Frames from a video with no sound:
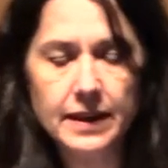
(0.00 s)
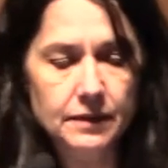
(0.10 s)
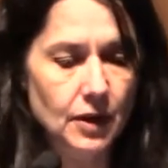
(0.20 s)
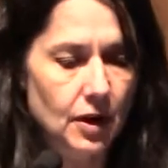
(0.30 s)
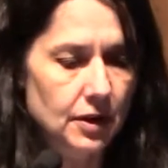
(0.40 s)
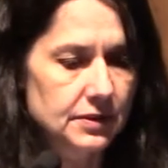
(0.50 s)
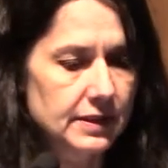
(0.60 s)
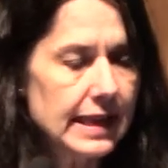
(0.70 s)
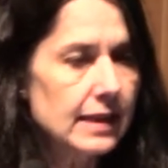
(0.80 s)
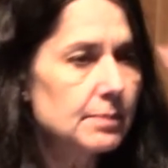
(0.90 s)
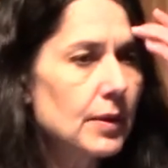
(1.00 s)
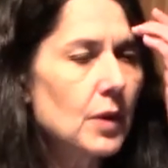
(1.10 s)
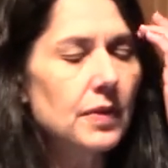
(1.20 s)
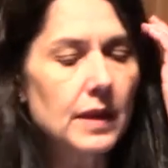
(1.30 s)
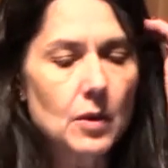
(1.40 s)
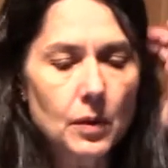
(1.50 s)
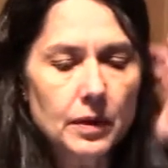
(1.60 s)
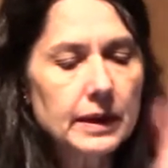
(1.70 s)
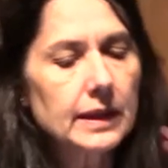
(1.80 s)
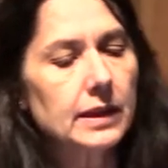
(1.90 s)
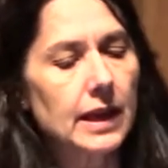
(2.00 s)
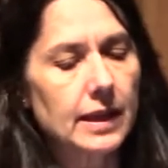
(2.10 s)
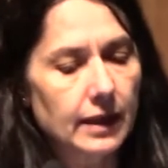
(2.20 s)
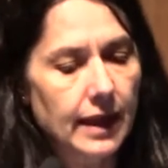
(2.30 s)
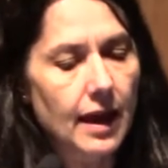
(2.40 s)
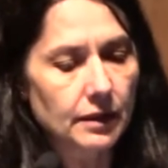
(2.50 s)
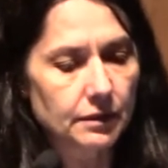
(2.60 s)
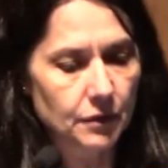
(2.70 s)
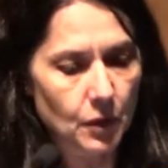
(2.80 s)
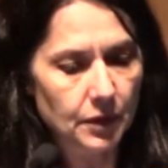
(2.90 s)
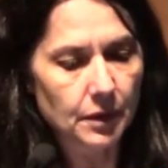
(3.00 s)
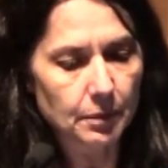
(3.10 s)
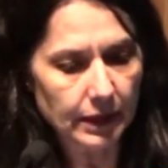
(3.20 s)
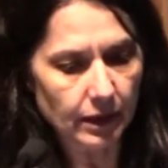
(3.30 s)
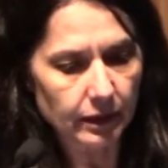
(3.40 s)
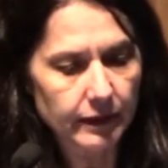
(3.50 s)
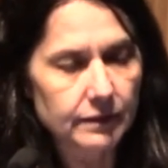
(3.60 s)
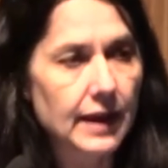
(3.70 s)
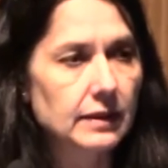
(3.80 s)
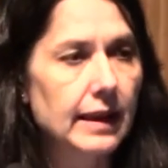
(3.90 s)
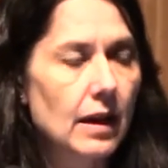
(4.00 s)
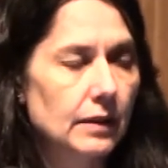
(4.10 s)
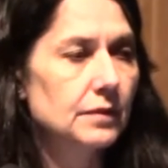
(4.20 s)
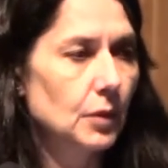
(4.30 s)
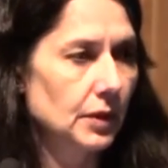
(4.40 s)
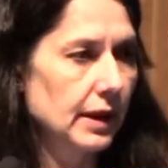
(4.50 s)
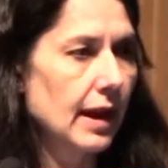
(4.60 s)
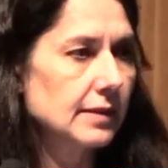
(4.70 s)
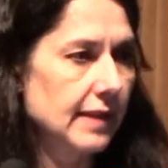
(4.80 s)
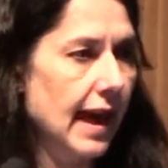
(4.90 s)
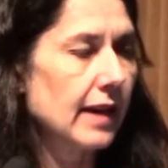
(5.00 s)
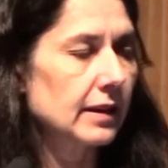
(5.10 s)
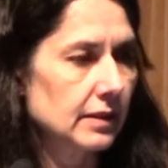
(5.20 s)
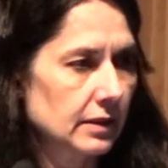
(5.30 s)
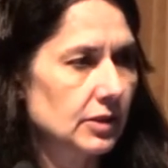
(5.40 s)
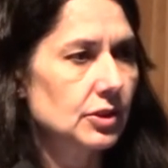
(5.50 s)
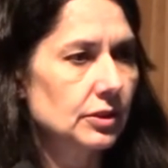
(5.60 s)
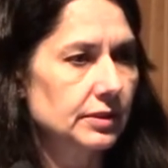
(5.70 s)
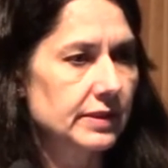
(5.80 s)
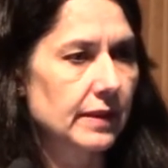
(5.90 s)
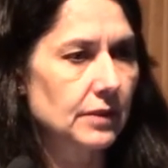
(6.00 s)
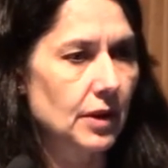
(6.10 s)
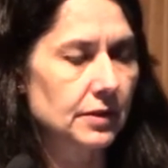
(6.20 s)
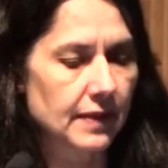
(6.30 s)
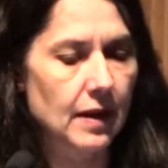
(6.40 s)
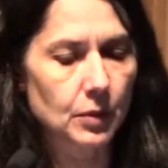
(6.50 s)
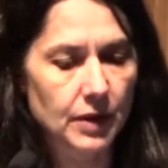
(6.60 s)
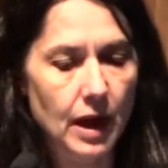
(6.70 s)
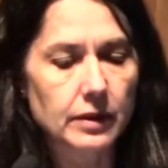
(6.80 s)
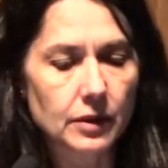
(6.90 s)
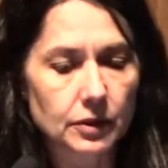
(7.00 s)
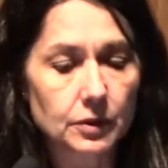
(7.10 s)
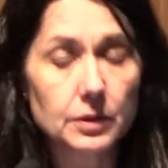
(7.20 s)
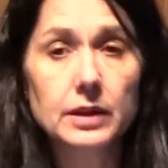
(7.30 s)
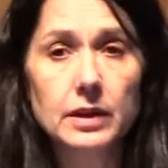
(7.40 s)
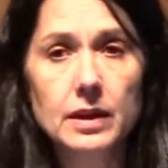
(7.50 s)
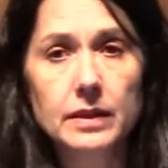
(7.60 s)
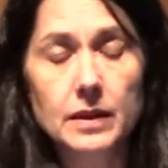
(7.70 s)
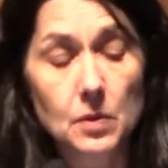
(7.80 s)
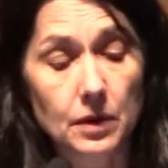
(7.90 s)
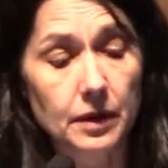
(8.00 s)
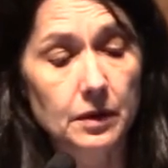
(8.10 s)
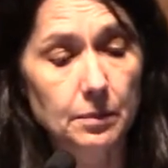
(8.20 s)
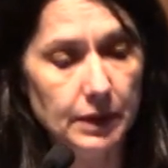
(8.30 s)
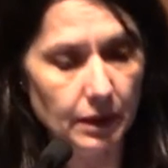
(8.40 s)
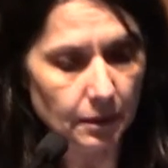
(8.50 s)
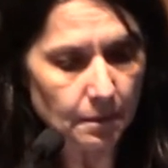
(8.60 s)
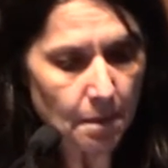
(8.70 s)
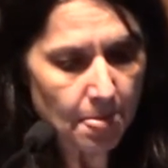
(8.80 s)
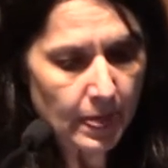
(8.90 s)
safeguards in both the Oregon and the California bill. In fact, California has added additional safeguards that were not included in the Oregon bill.